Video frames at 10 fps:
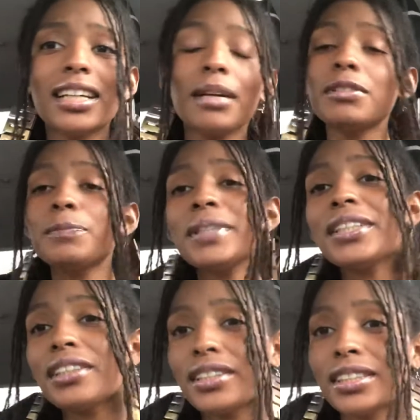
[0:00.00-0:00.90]

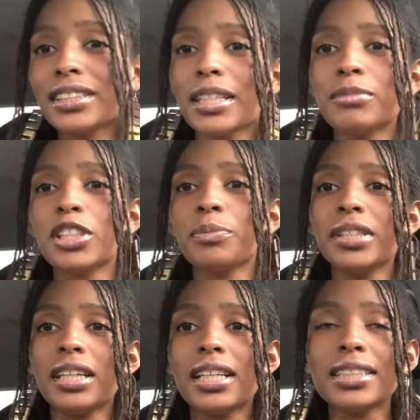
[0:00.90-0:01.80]
speaking on this subject
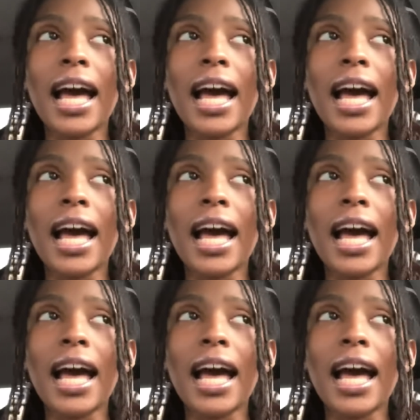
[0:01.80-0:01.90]
because